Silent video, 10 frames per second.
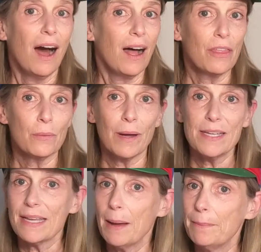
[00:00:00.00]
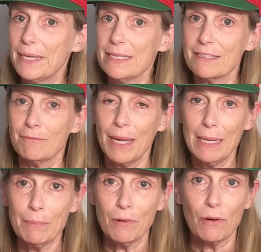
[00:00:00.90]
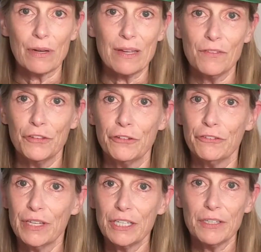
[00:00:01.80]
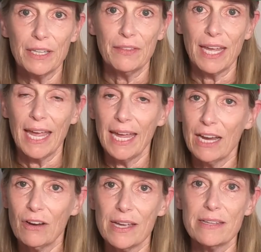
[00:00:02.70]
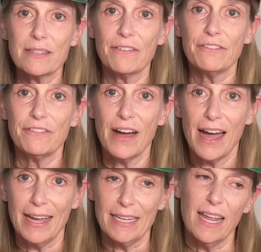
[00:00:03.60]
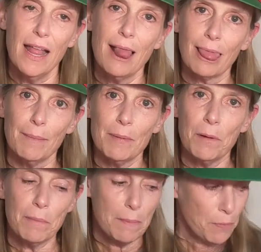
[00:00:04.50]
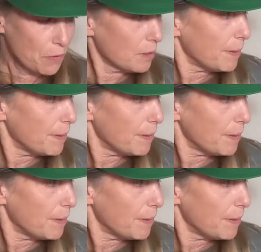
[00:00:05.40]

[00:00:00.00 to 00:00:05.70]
Otherwise, a piece of paper or even your finger in the air is fine. Let me pull my board